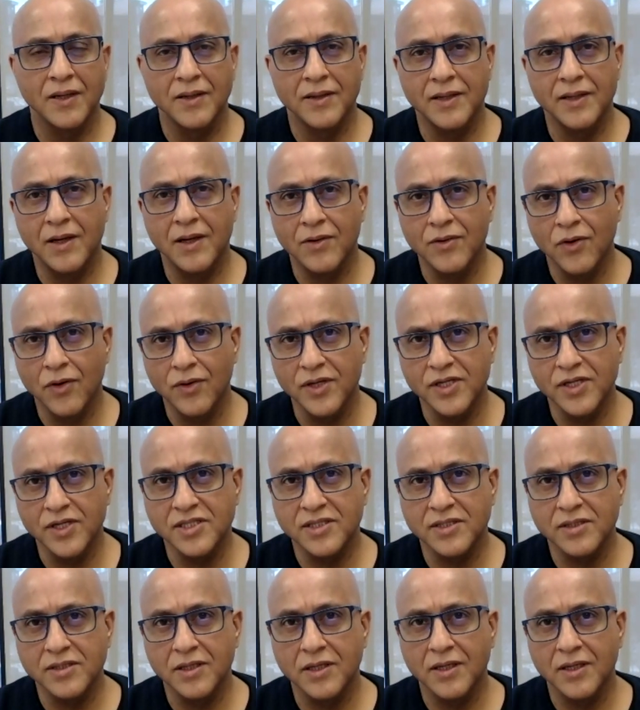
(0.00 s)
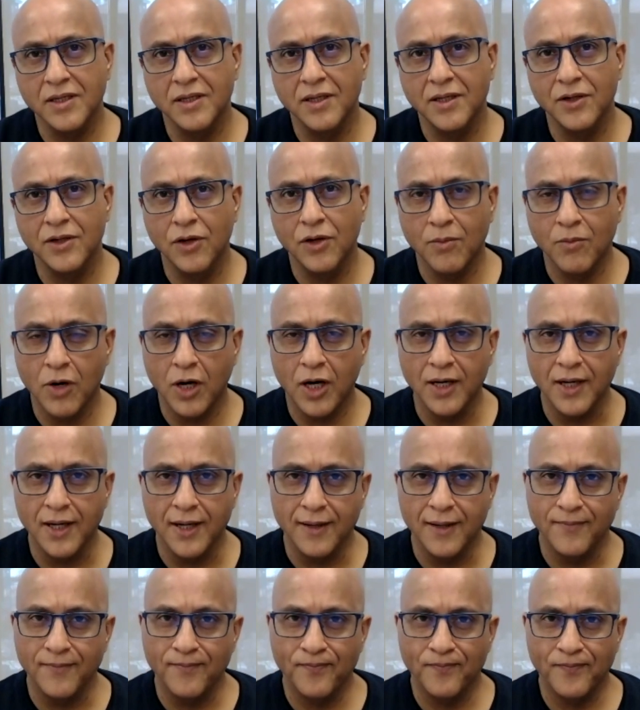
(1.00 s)
Now notice your
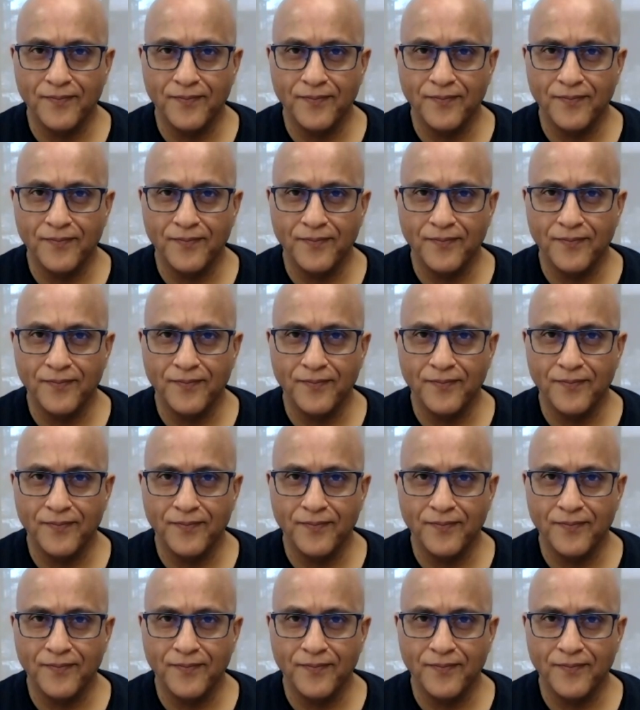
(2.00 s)
body.